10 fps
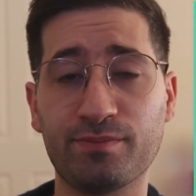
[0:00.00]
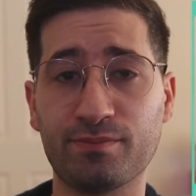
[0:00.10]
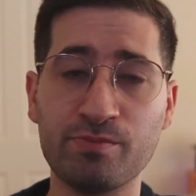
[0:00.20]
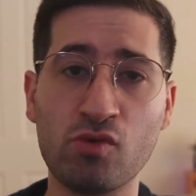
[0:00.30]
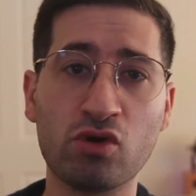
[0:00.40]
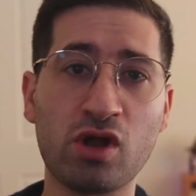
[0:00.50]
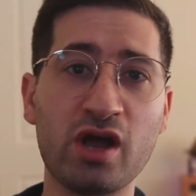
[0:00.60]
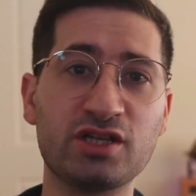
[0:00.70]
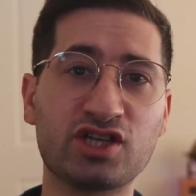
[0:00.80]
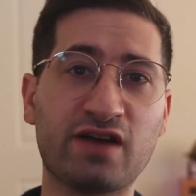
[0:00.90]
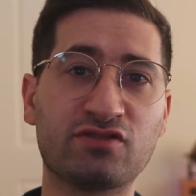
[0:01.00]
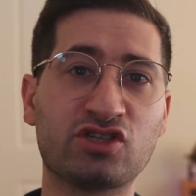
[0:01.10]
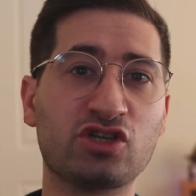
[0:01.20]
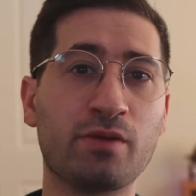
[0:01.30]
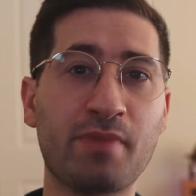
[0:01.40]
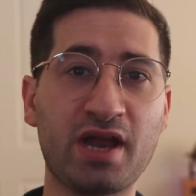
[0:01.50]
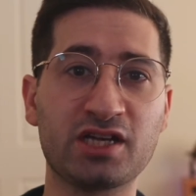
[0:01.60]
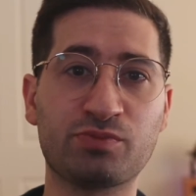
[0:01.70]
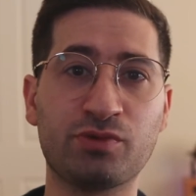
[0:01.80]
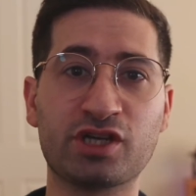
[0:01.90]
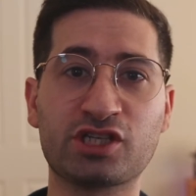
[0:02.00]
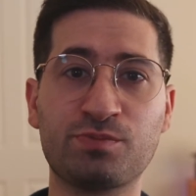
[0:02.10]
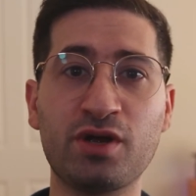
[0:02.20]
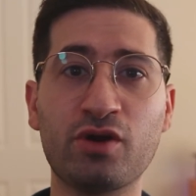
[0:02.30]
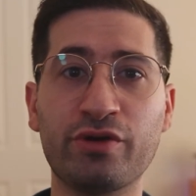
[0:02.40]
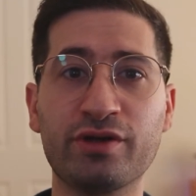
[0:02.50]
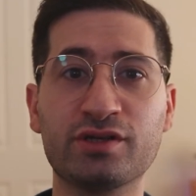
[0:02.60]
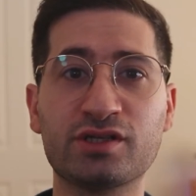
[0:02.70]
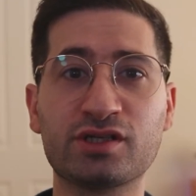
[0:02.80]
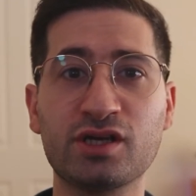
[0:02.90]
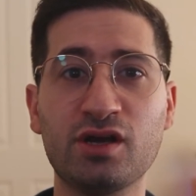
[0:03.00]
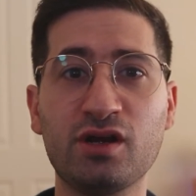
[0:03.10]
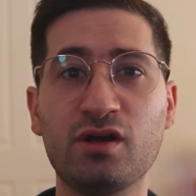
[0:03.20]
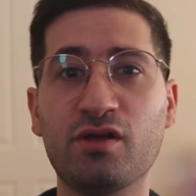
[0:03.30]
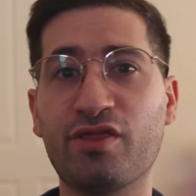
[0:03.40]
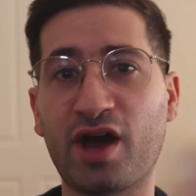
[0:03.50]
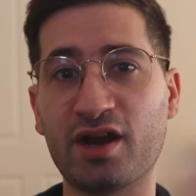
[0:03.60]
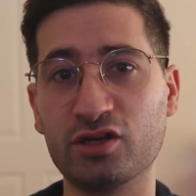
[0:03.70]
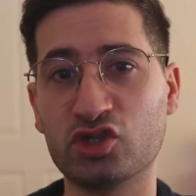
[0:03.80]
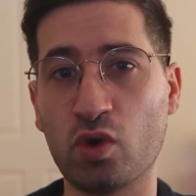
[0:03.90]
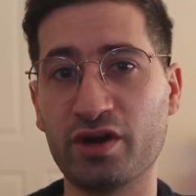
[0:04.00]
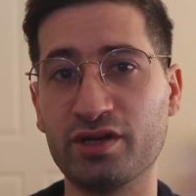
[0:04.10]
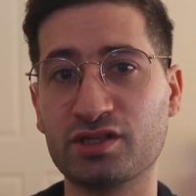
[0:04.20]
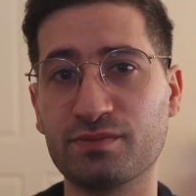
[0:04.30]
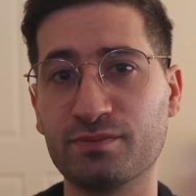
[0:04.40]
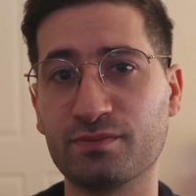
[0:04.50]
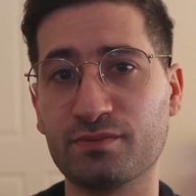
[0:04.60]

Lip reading: You're more likely to have some management experience than your 20s.